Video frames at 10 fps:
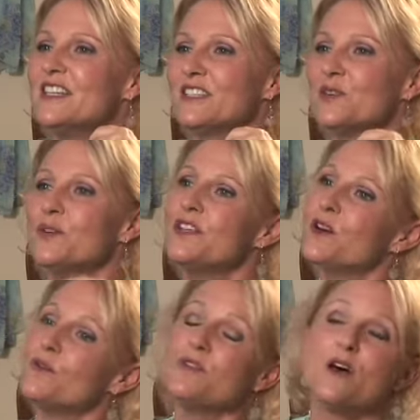So you
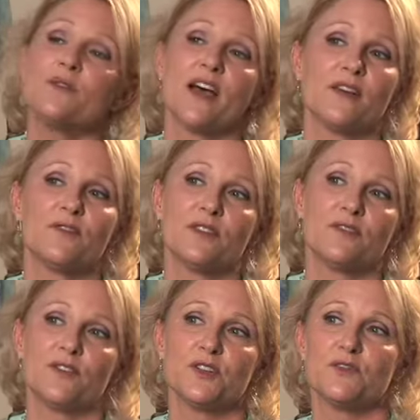don't know that for the
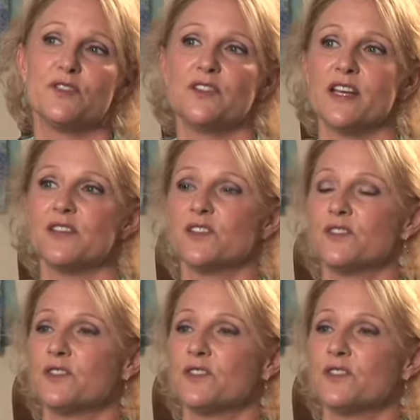first few dates.